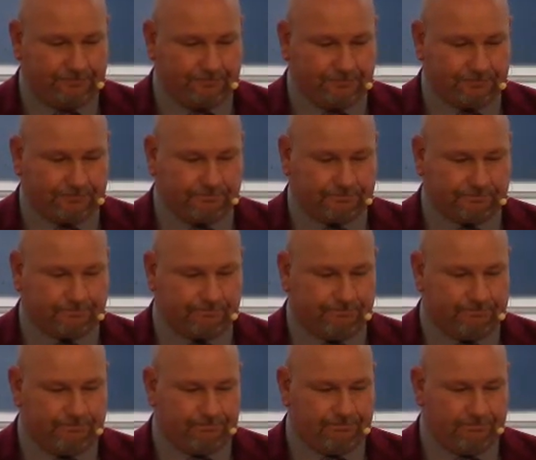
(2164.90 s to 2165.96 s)

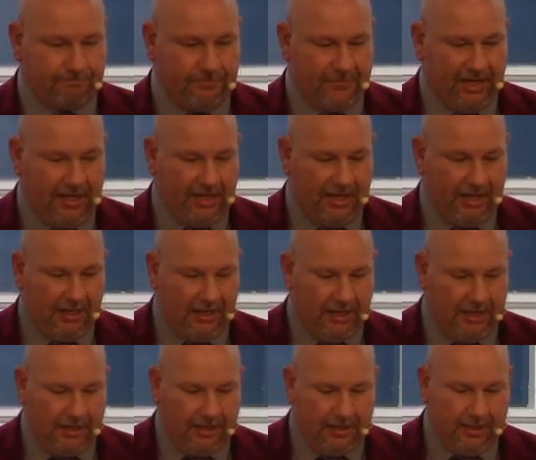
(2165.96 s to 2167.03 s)

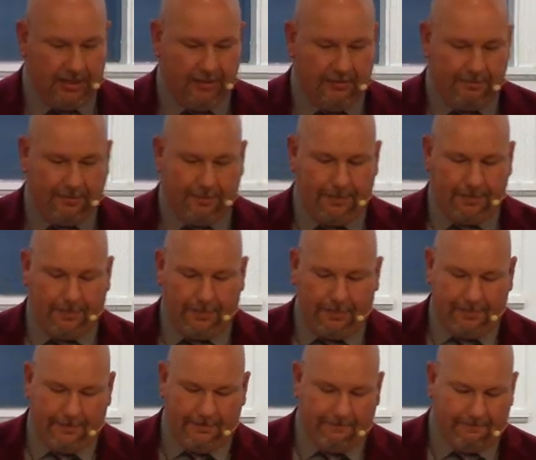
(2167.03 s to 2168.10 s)

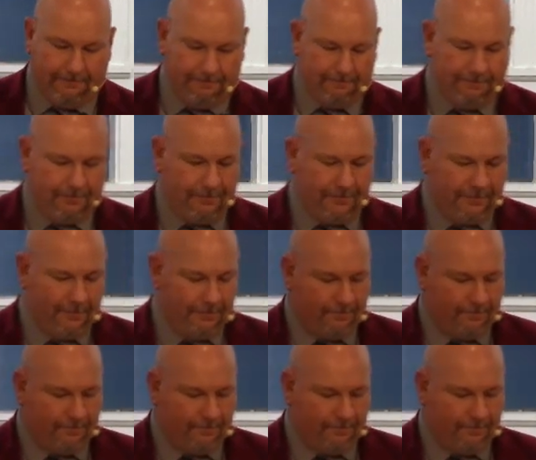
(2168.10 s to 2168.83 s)
Nothing is said.